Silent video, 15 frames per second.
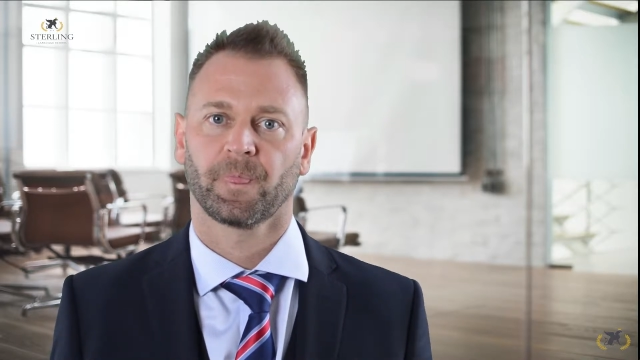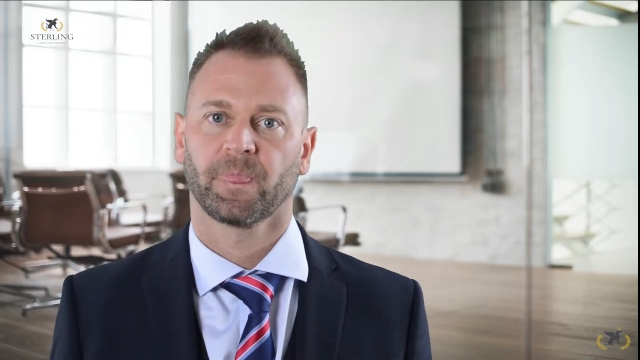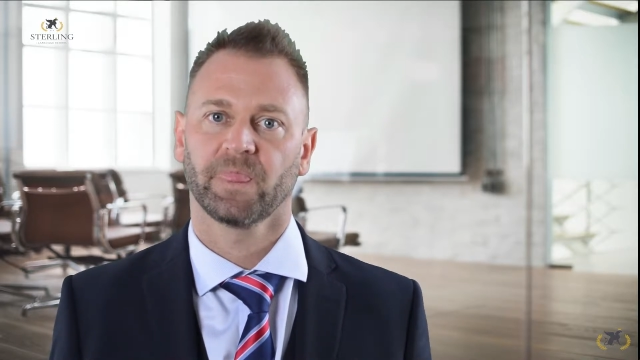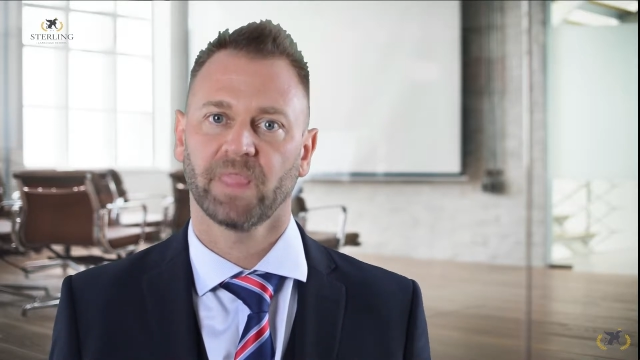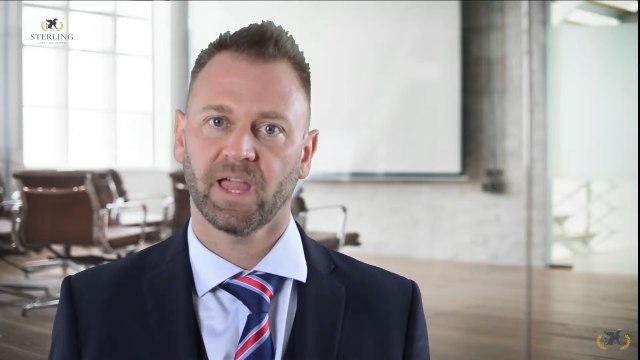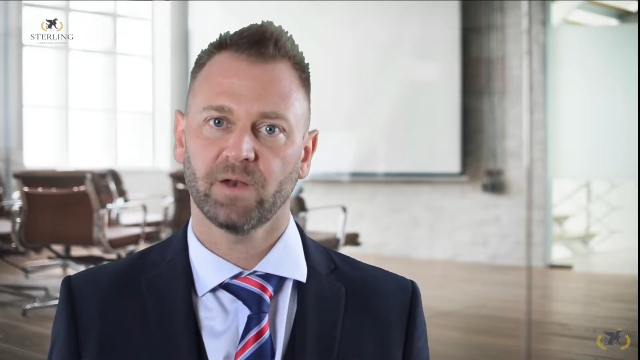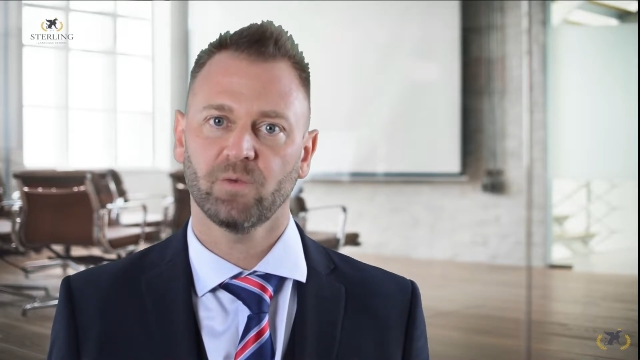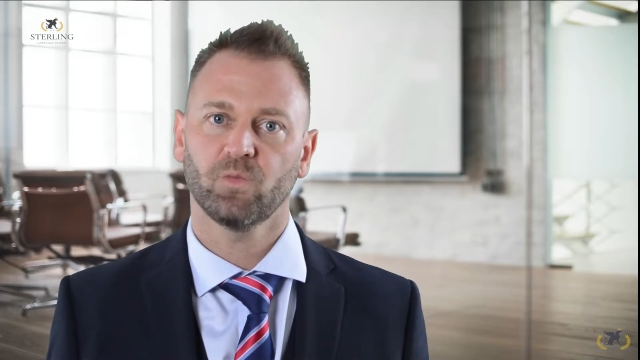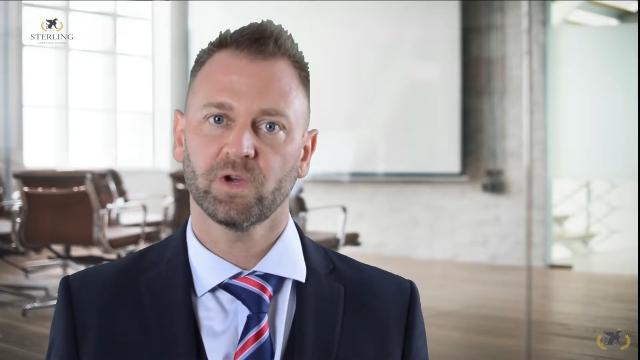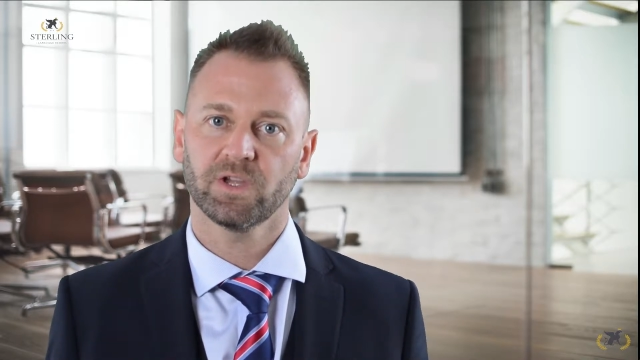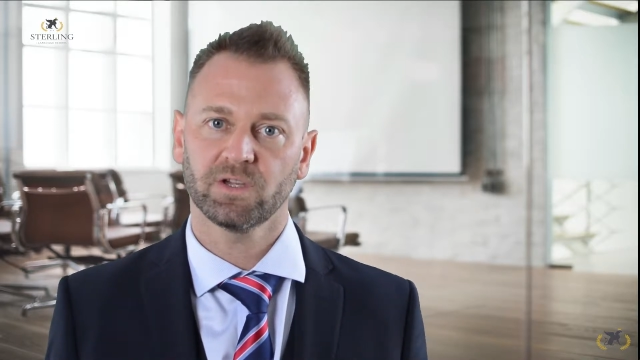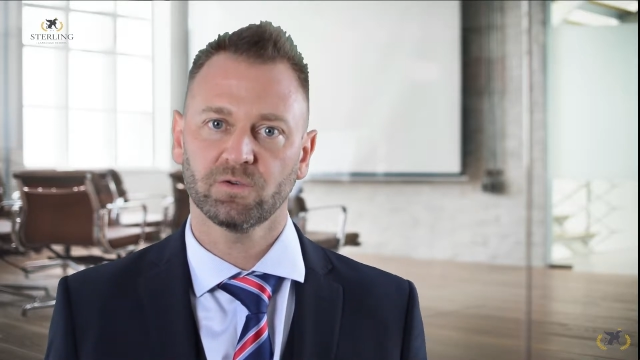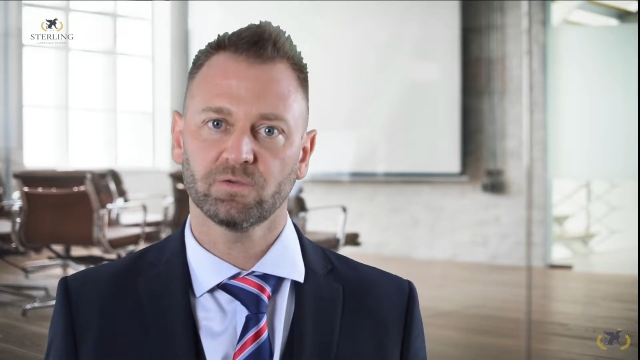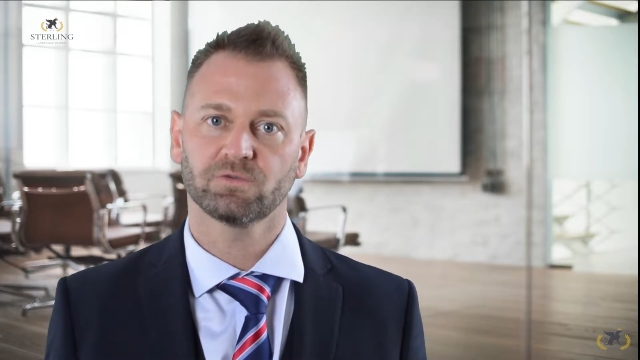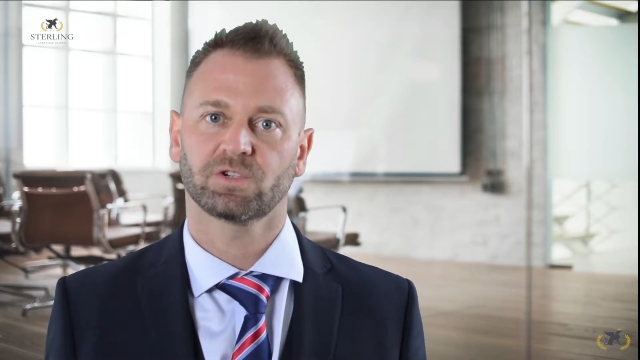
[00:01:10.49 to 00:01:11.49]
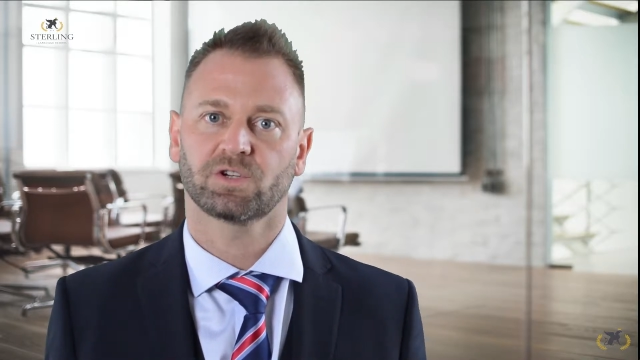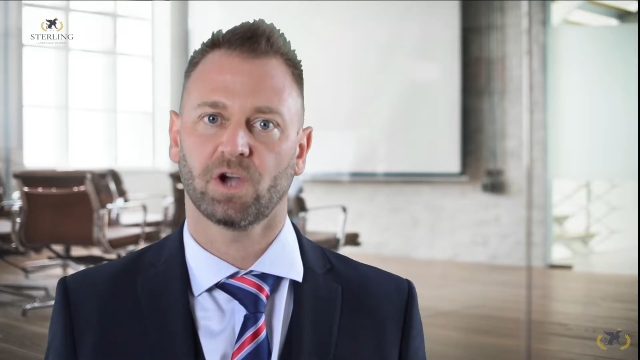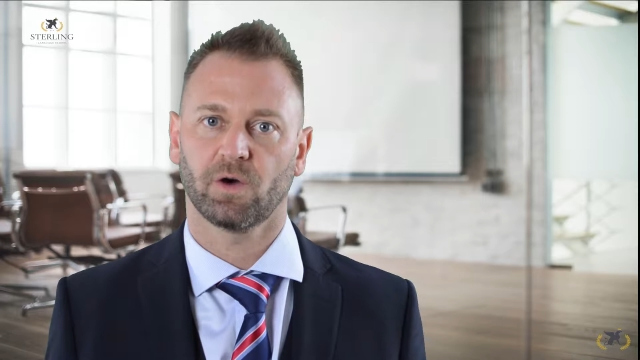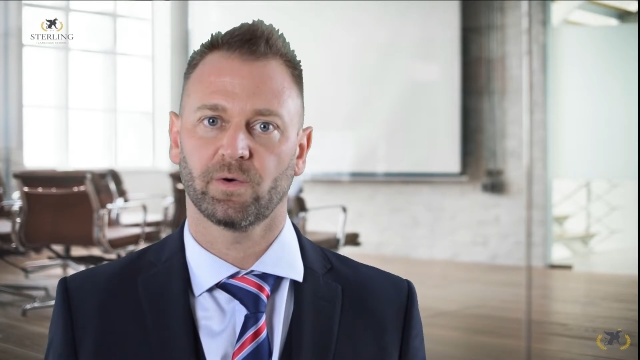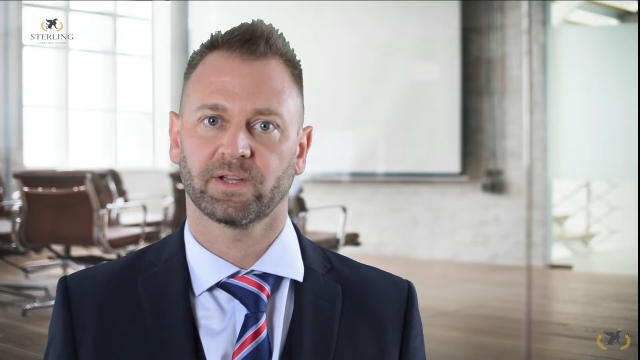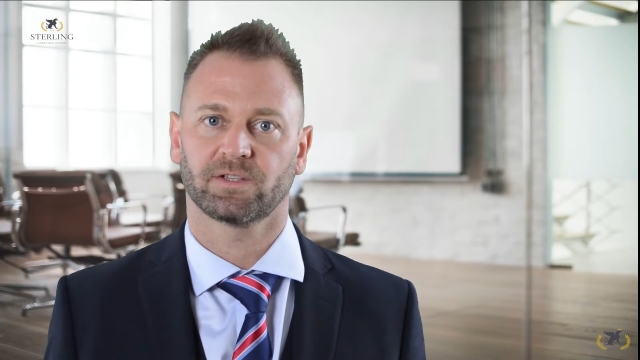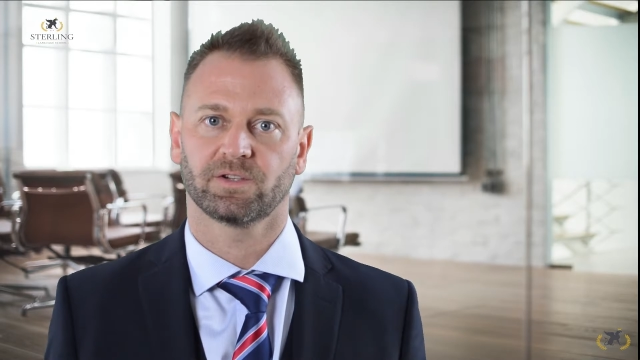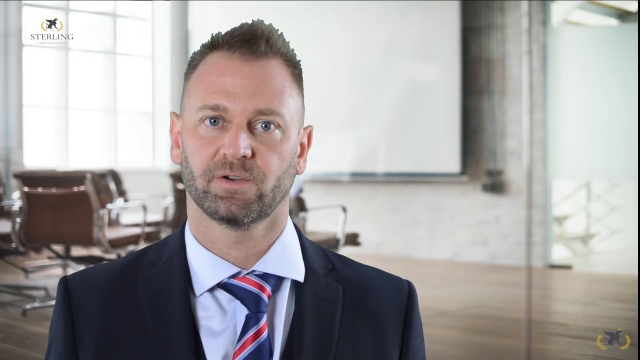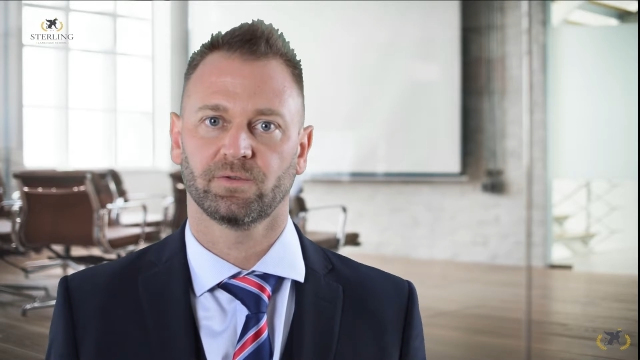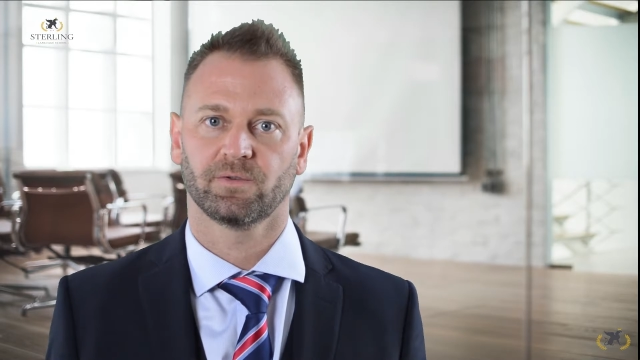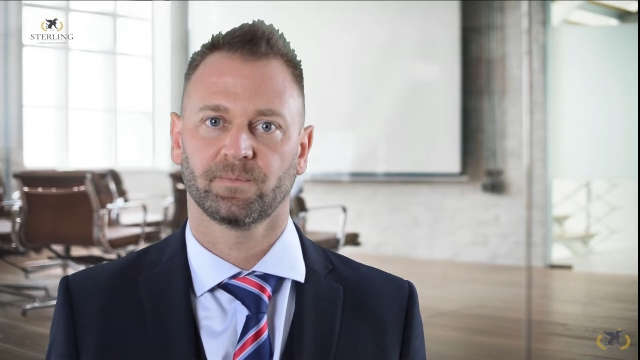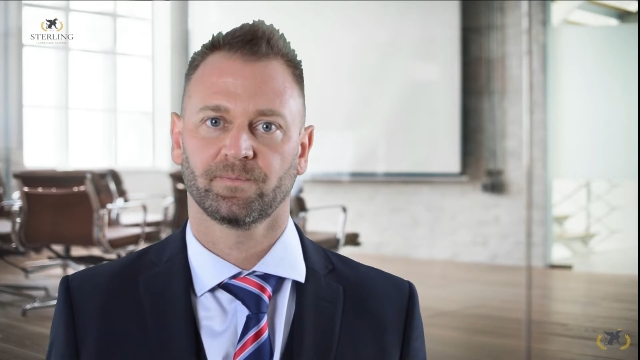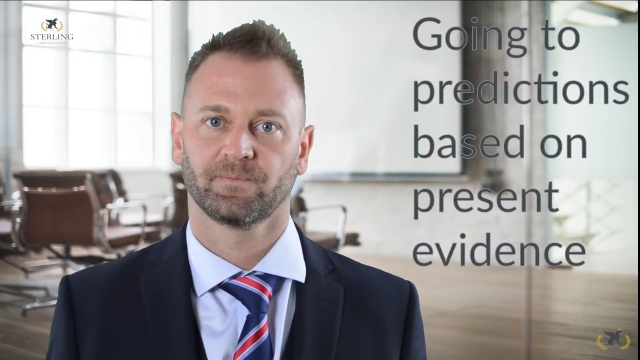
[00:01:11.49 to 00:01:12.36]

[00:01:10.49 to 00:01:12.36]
then we use going to.